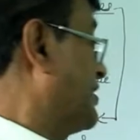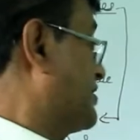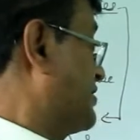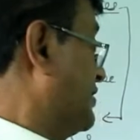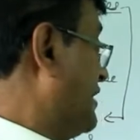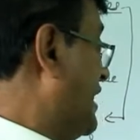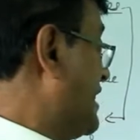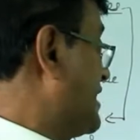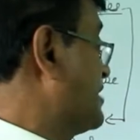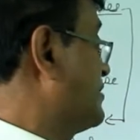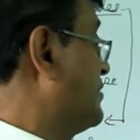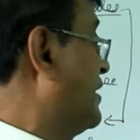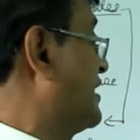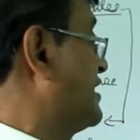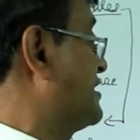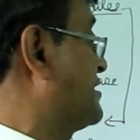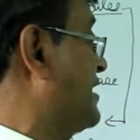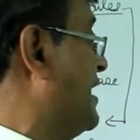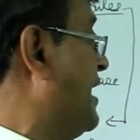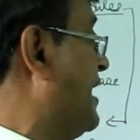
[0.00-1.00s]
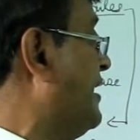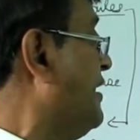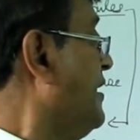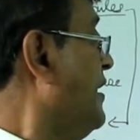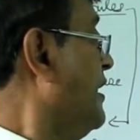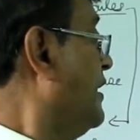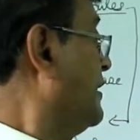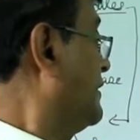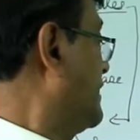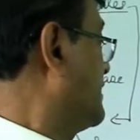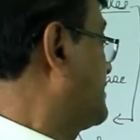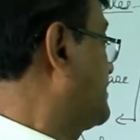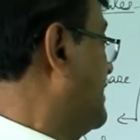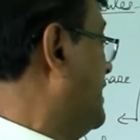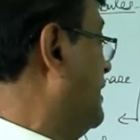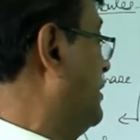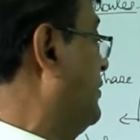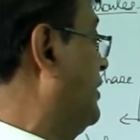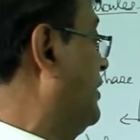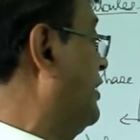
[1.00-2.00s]
So that is what is said, the
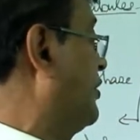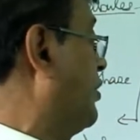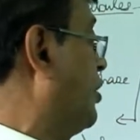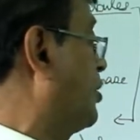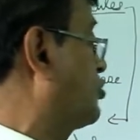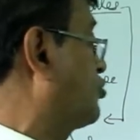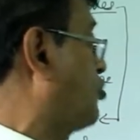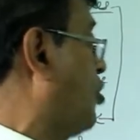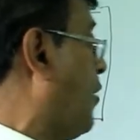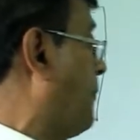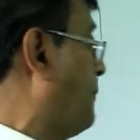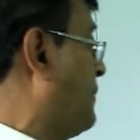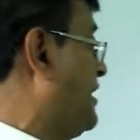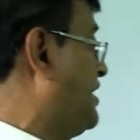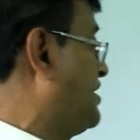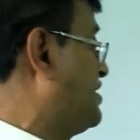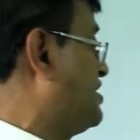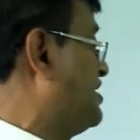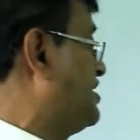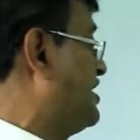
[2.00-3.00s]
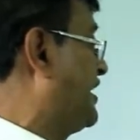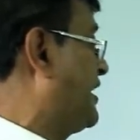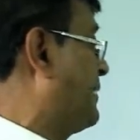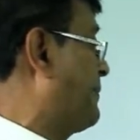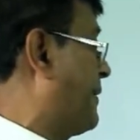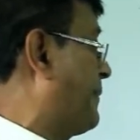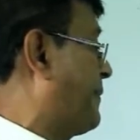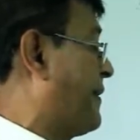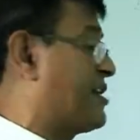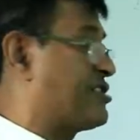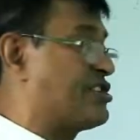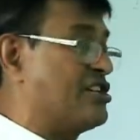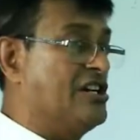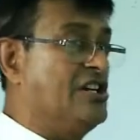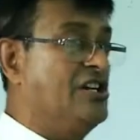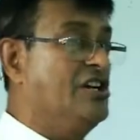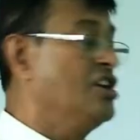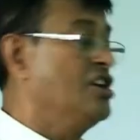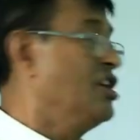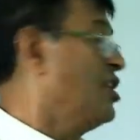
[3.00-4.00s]
cell will not copy DNA
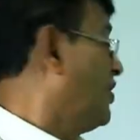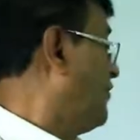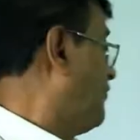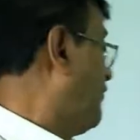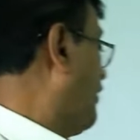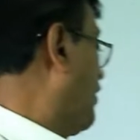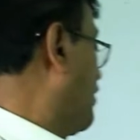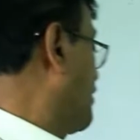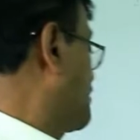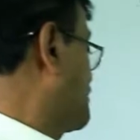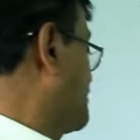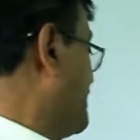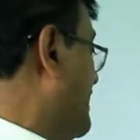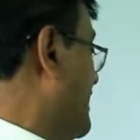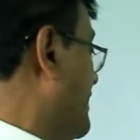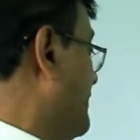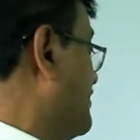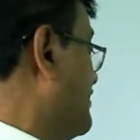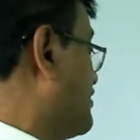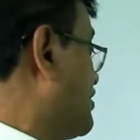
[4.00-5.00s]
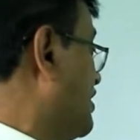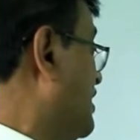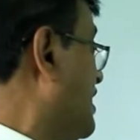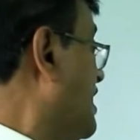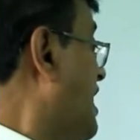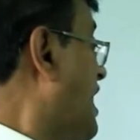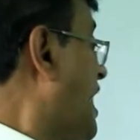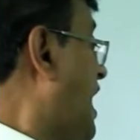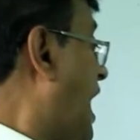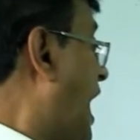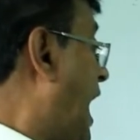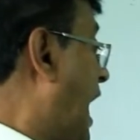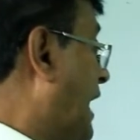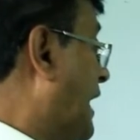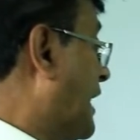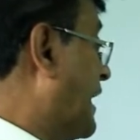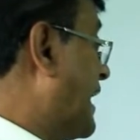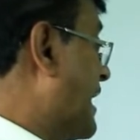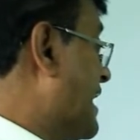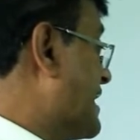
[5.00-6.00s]
preparation for cell division
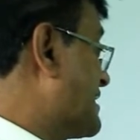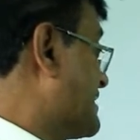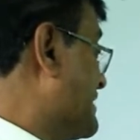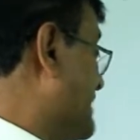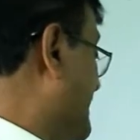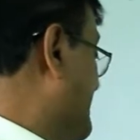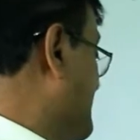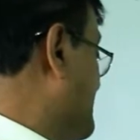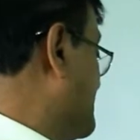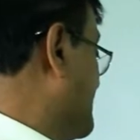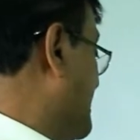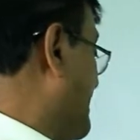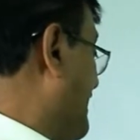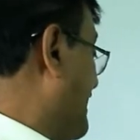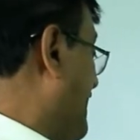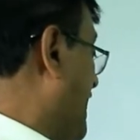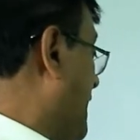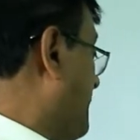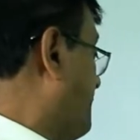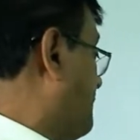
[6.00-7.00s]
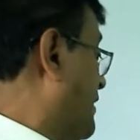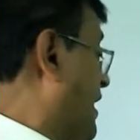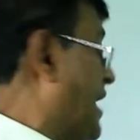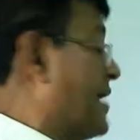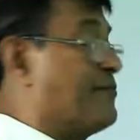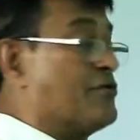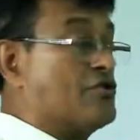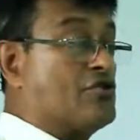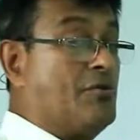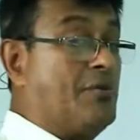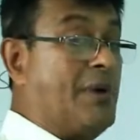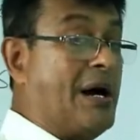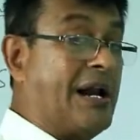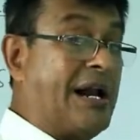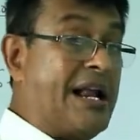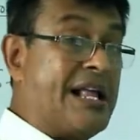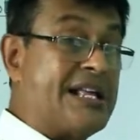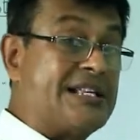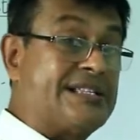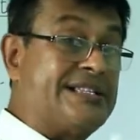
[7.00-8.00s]
unless there is enough
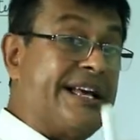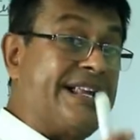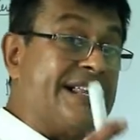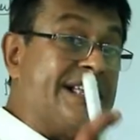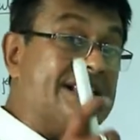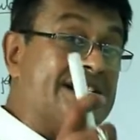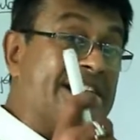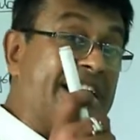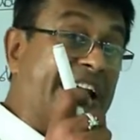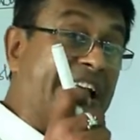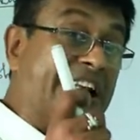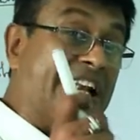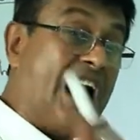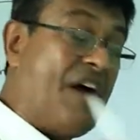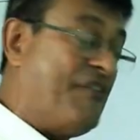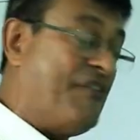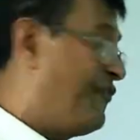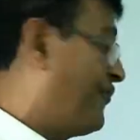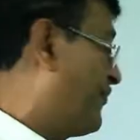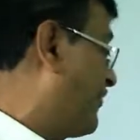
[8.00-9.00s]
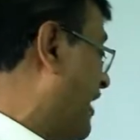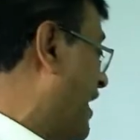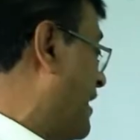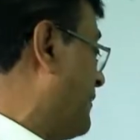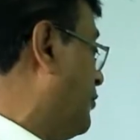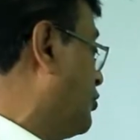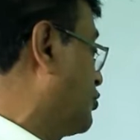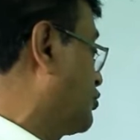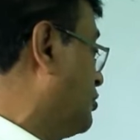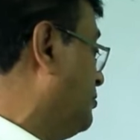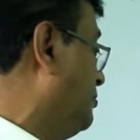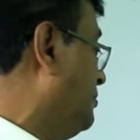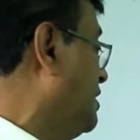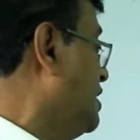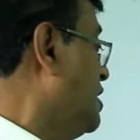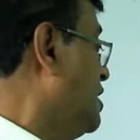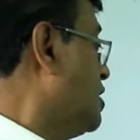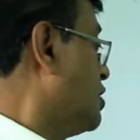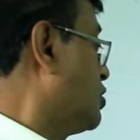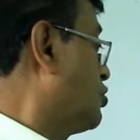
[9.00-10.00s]
ribosome
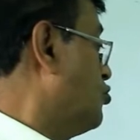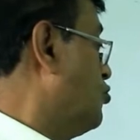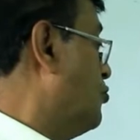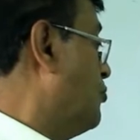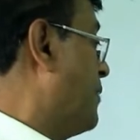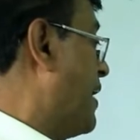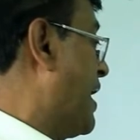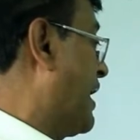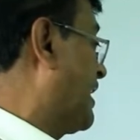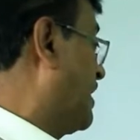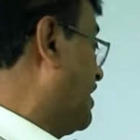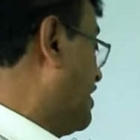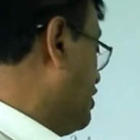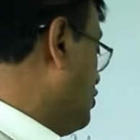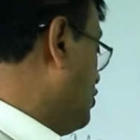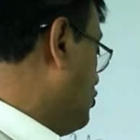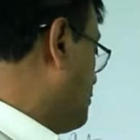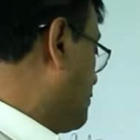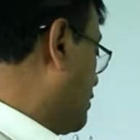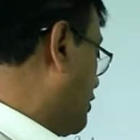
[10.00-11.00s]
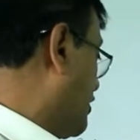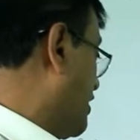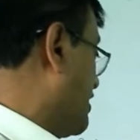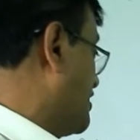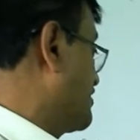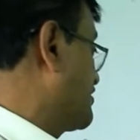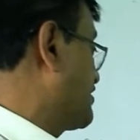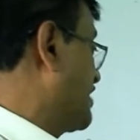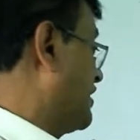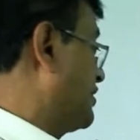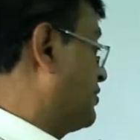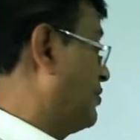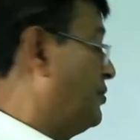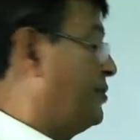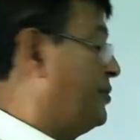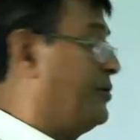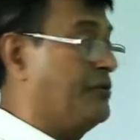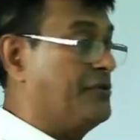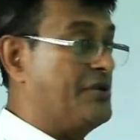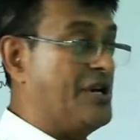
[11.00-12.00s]
to make new proteins. I
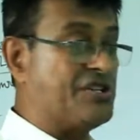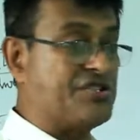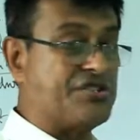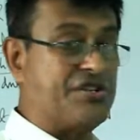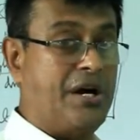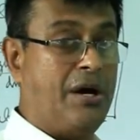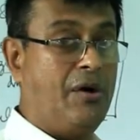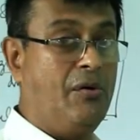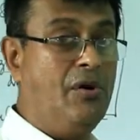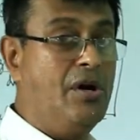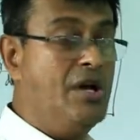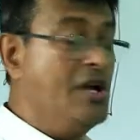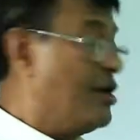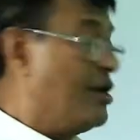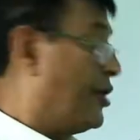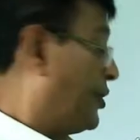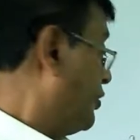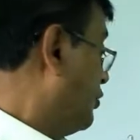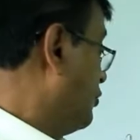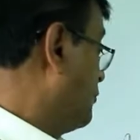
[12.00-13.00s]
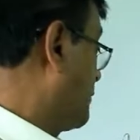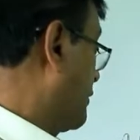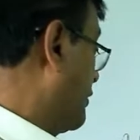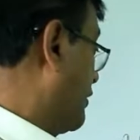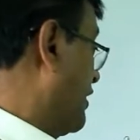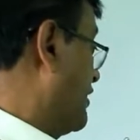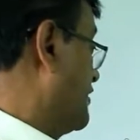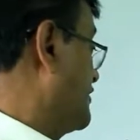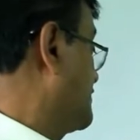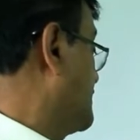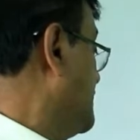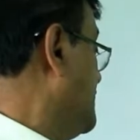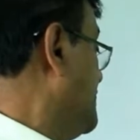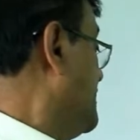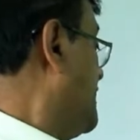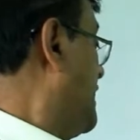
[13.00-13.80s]
told you just now, new proteins.